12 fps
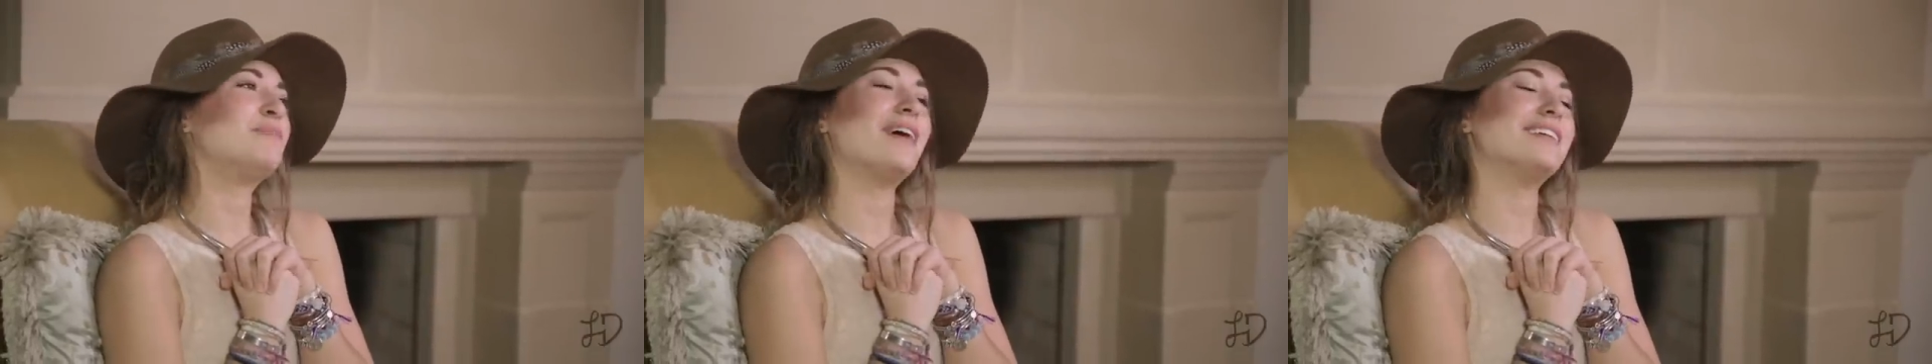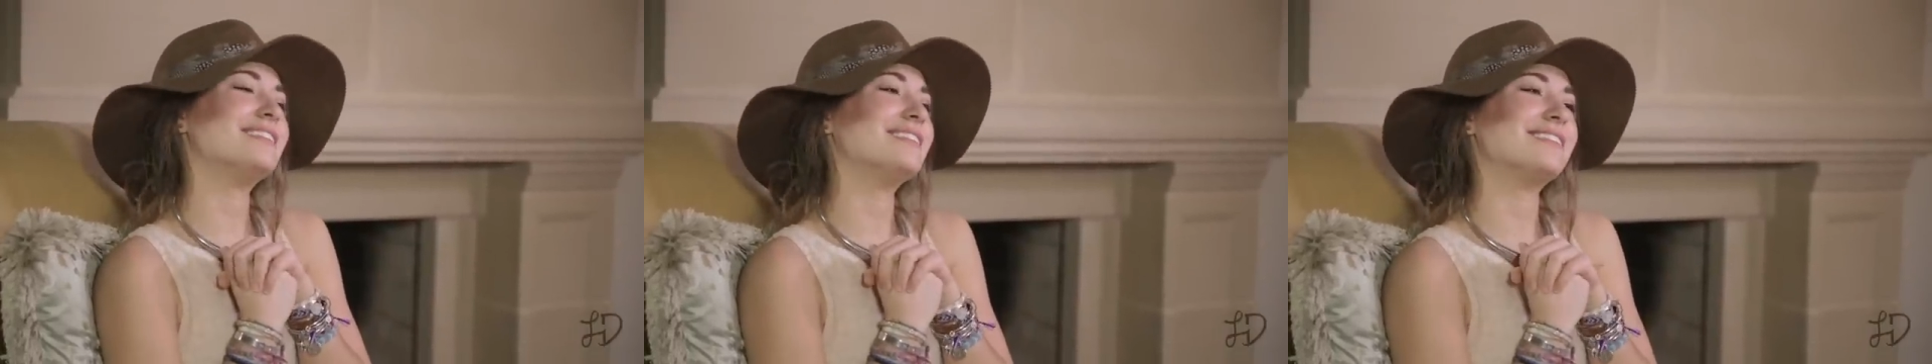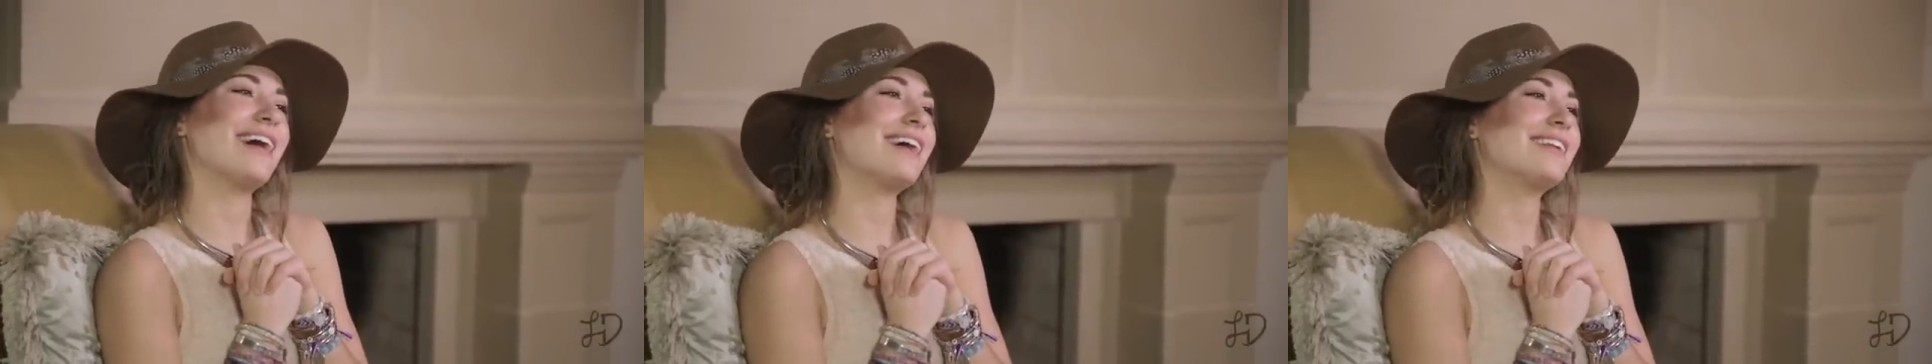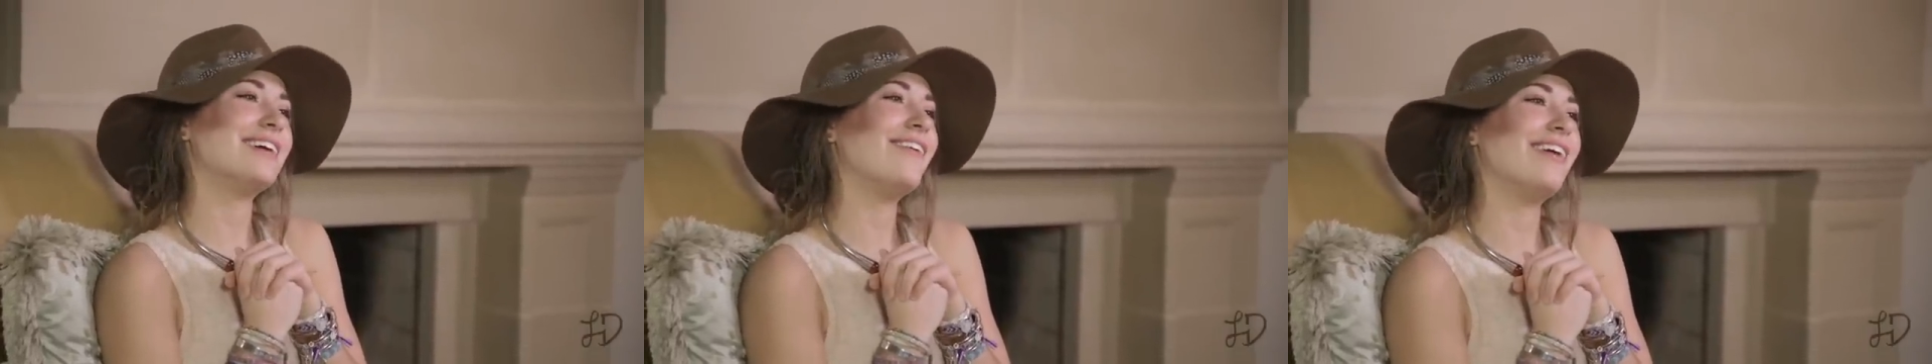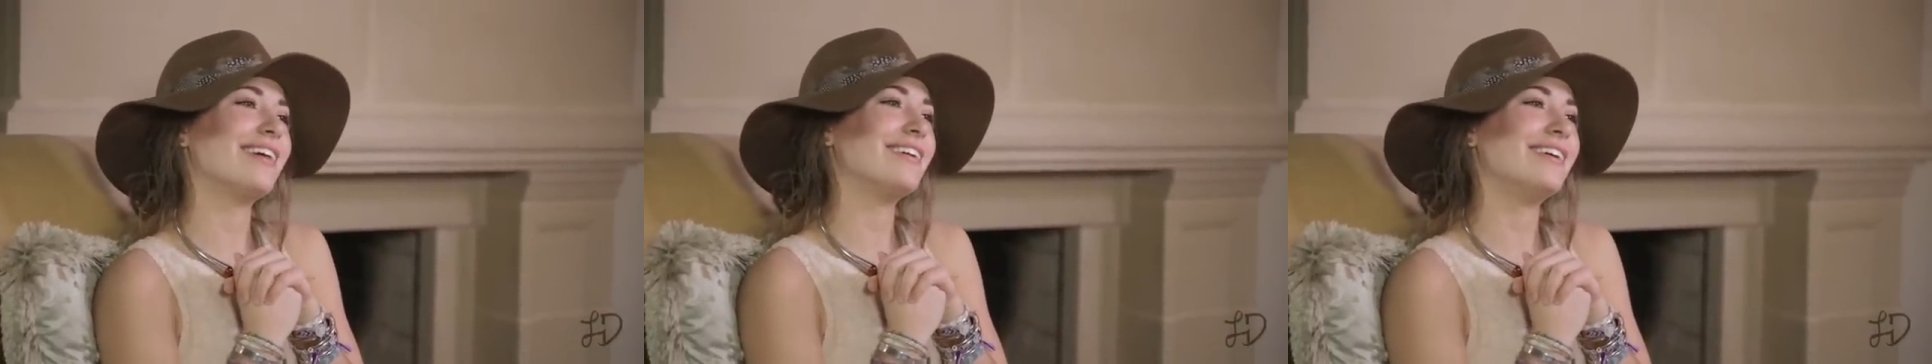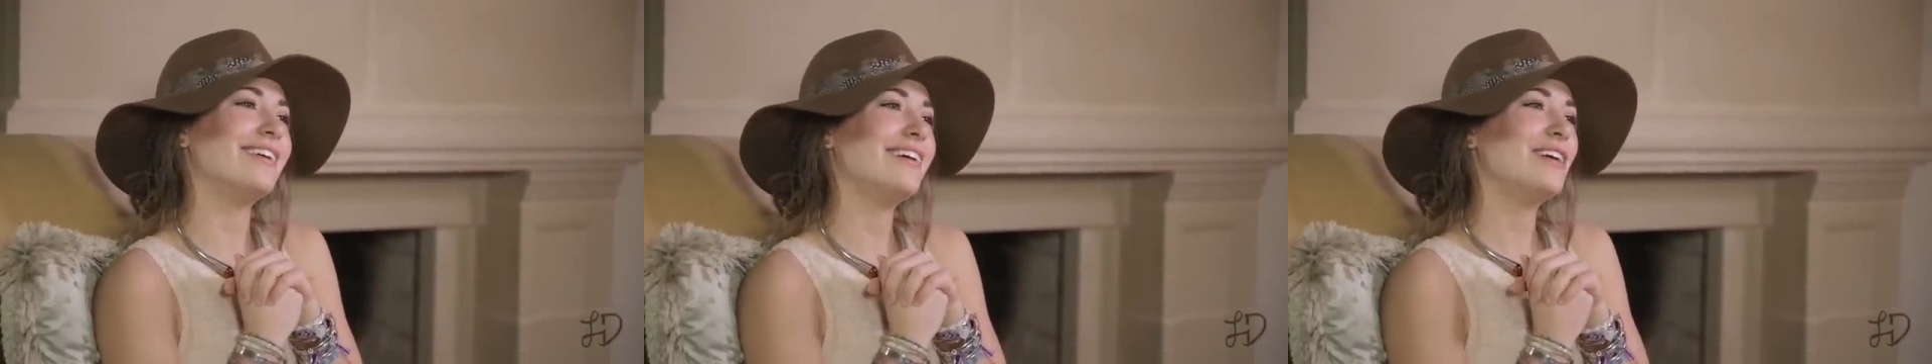presence like no
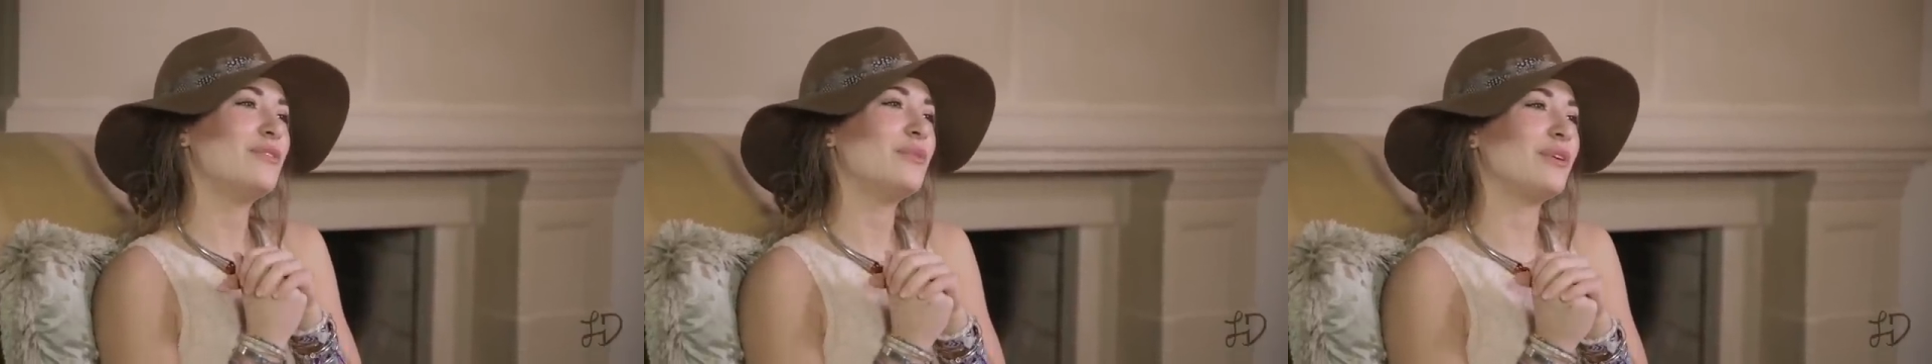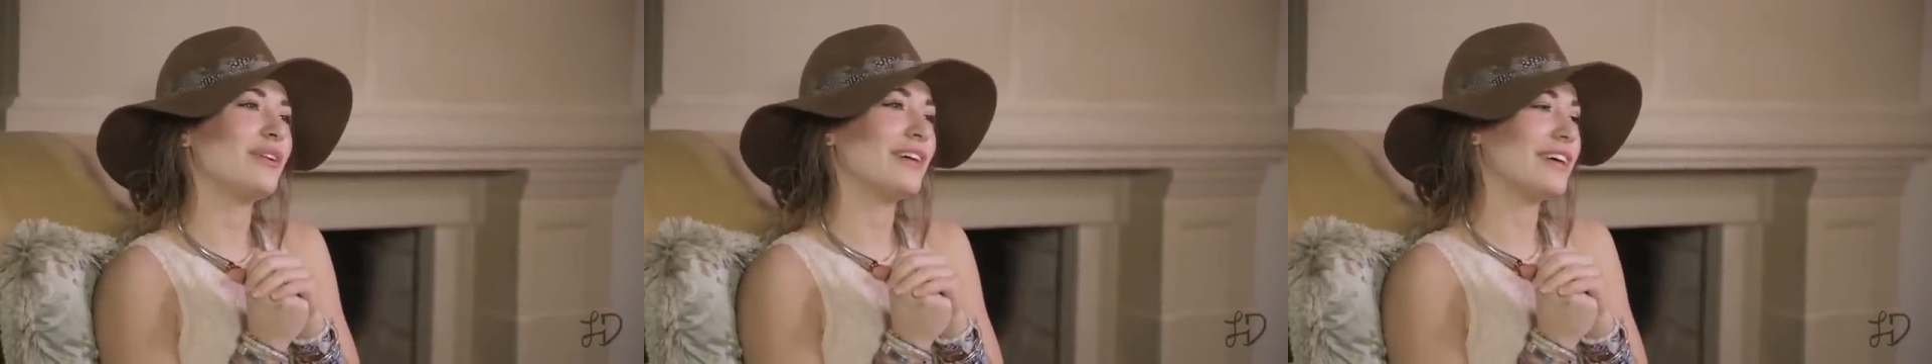other. We'll